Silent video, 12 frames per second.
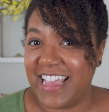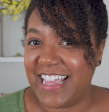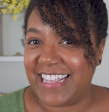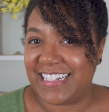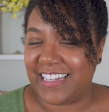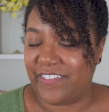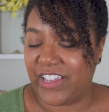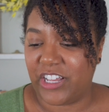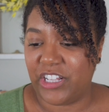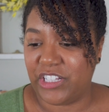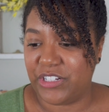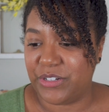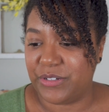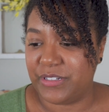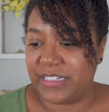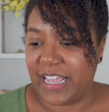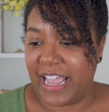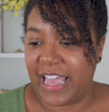He's leaving
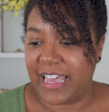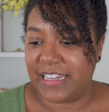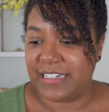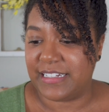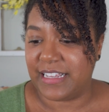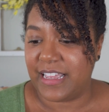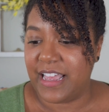clues, and